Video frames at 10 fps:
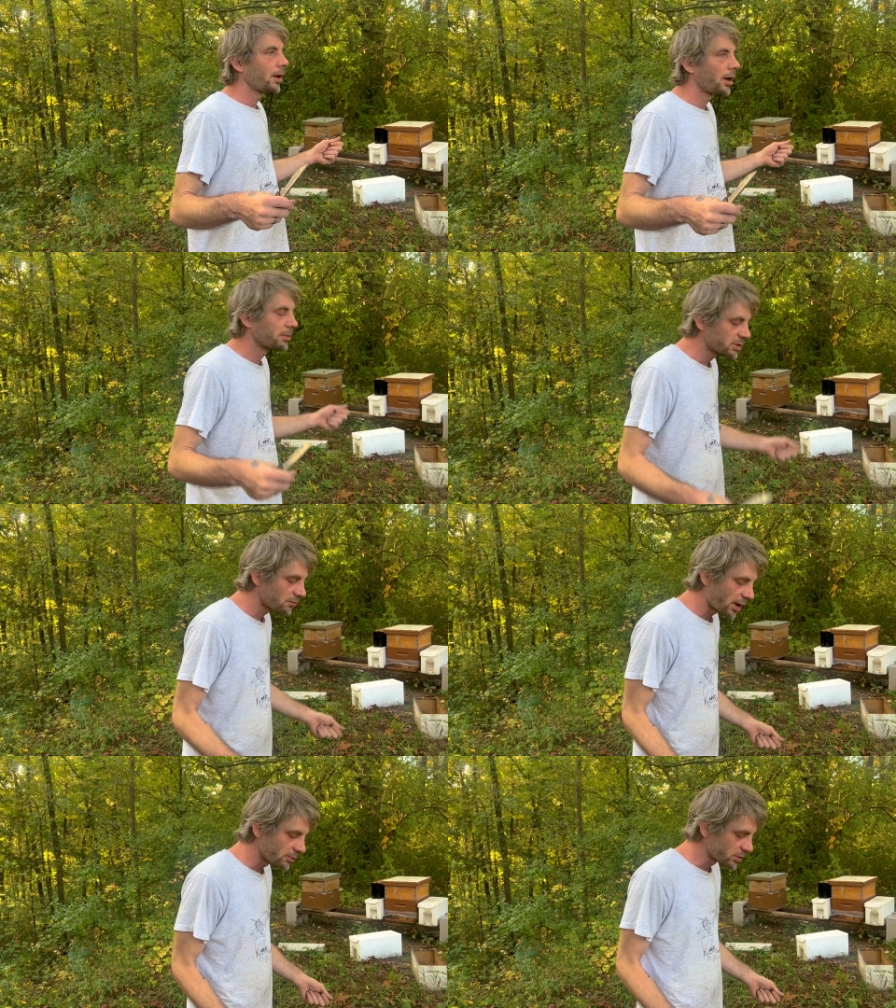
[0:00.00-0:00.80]
I'm a
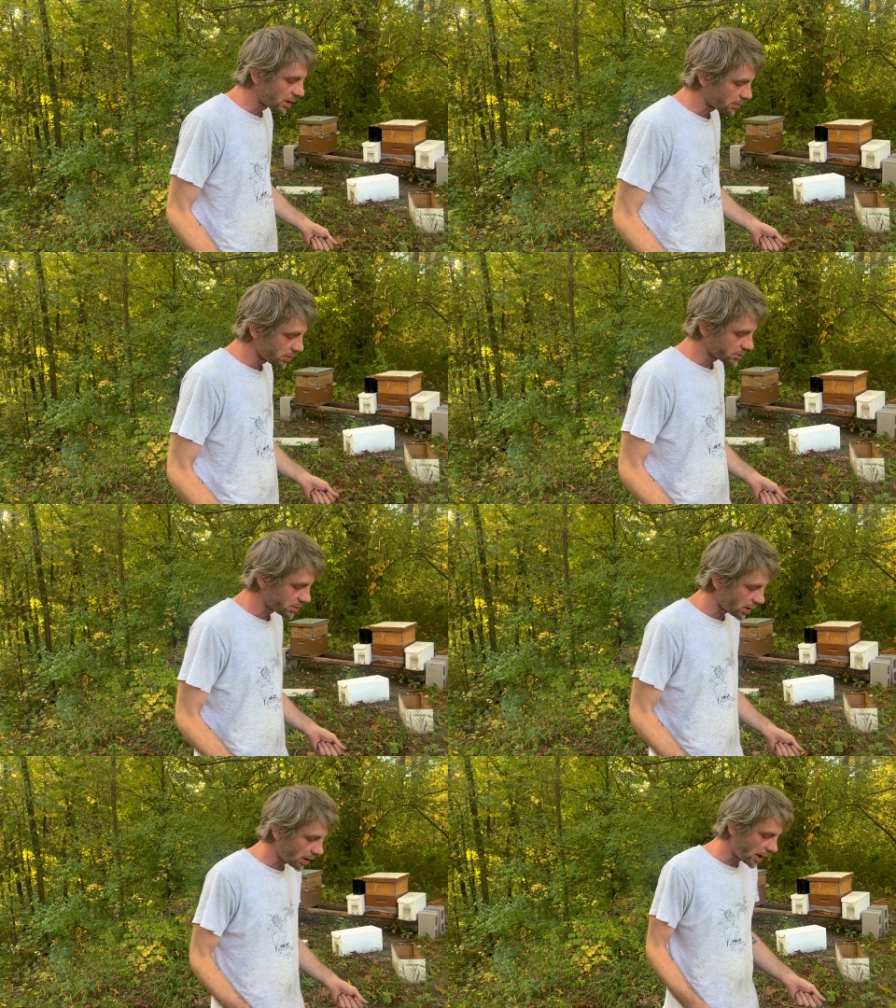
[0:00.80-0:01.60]
survival stock
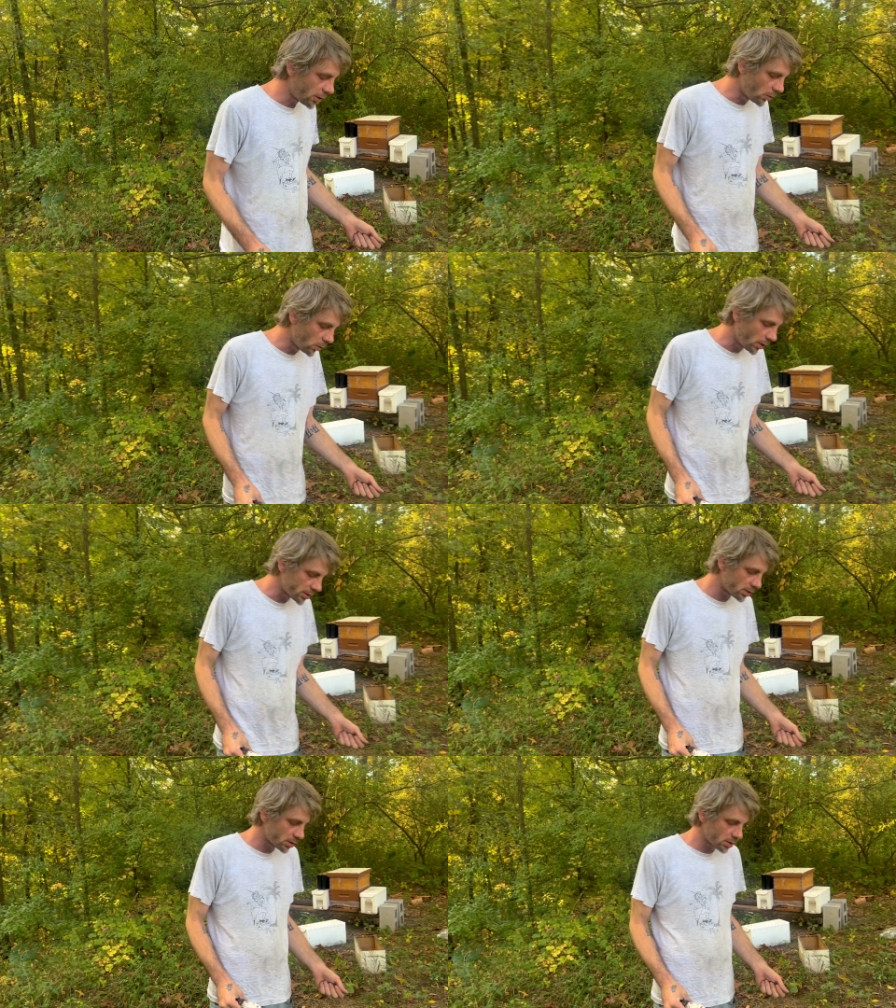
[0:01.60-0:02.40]
person. Like,
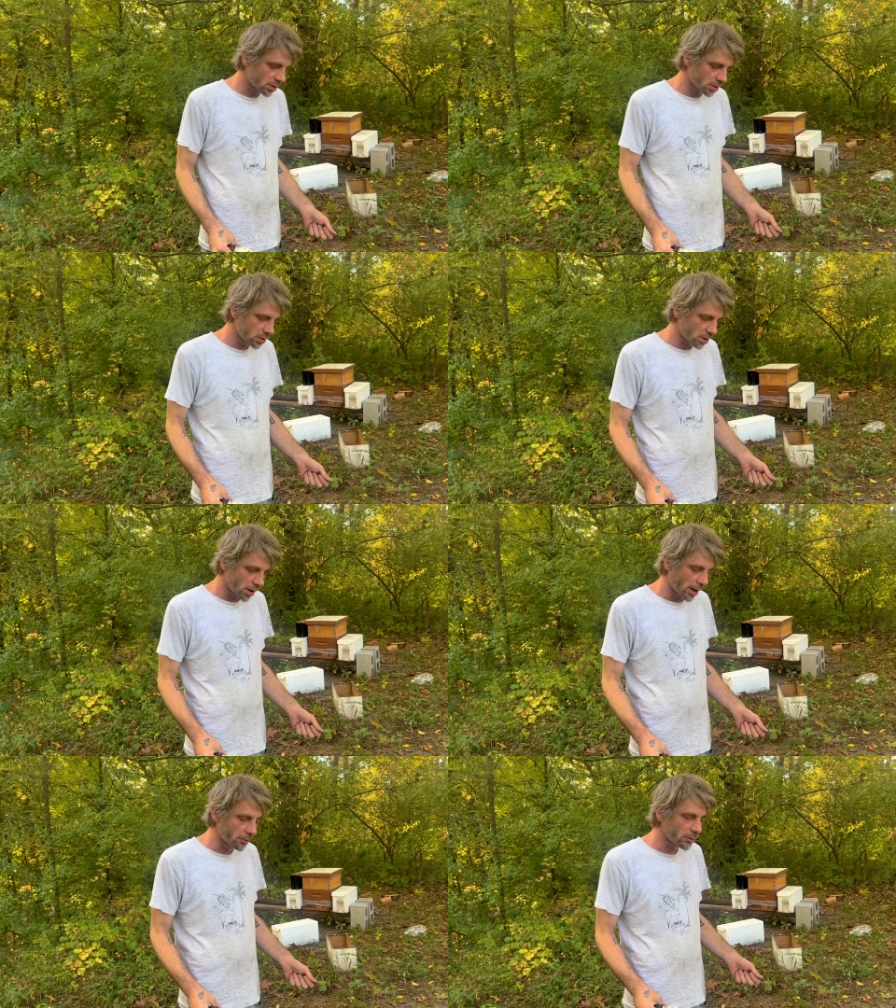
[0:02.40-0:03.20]

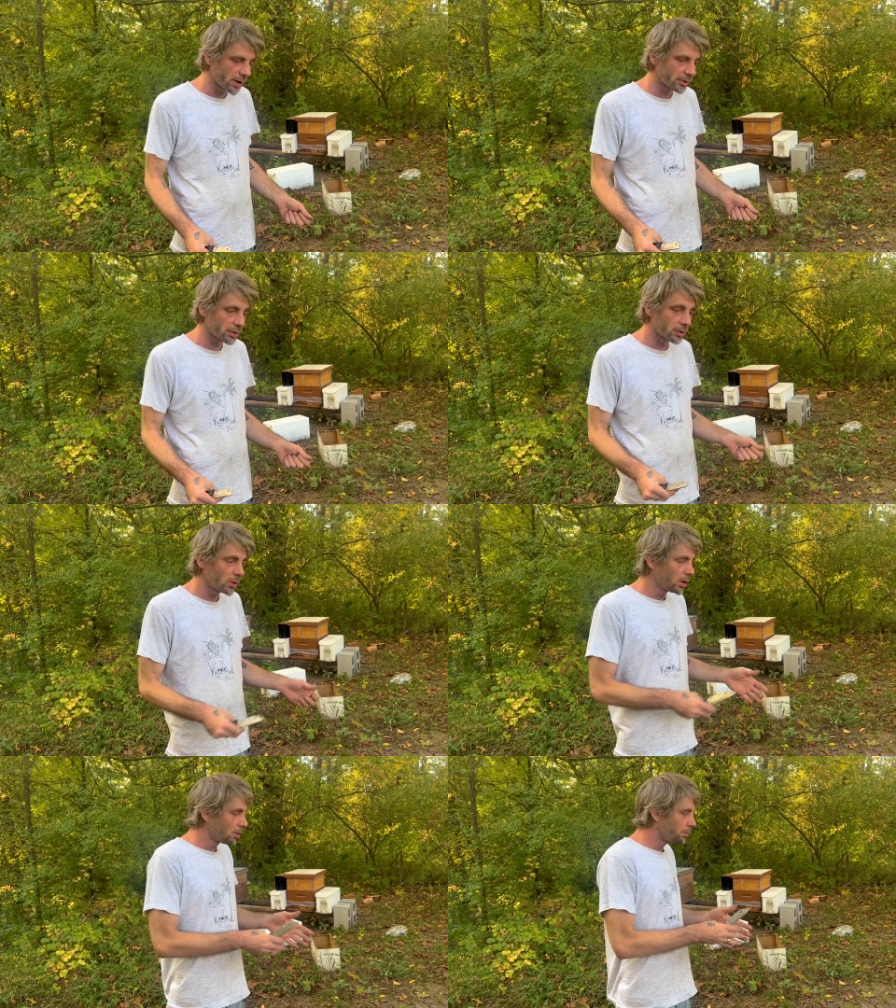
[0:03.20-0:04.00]
I would rather
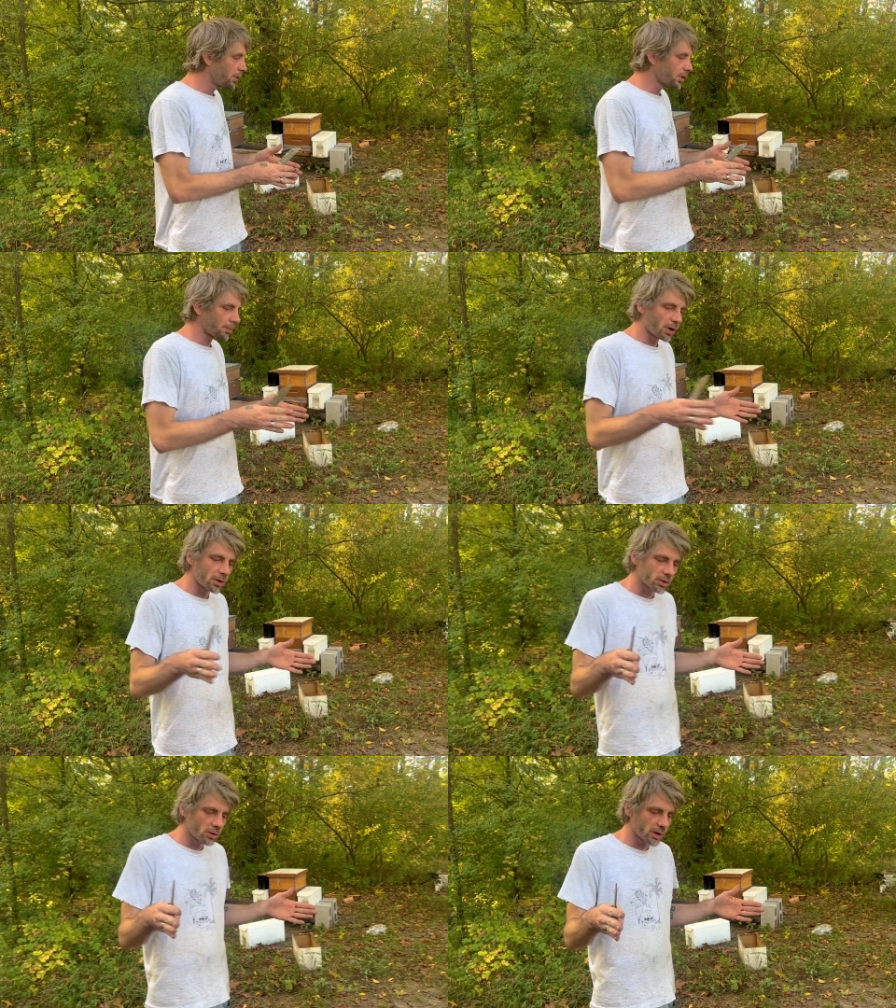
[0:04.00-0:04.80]
build up
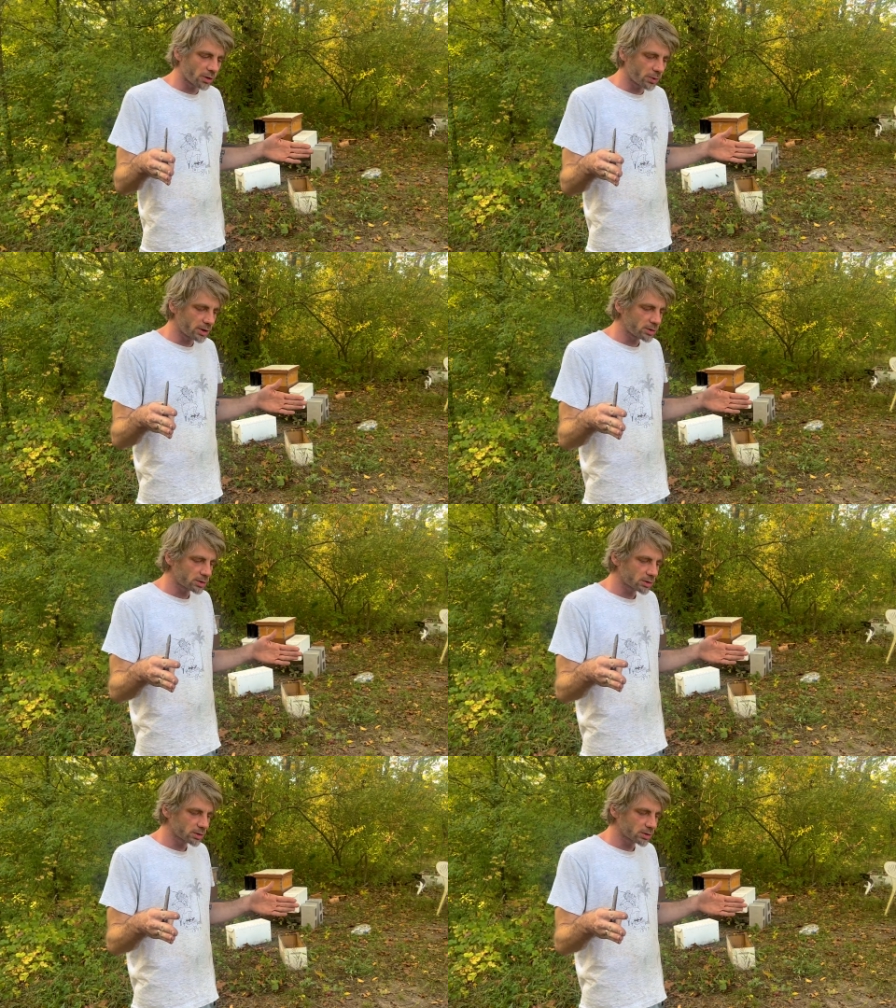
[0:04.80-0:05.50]
100 great queens,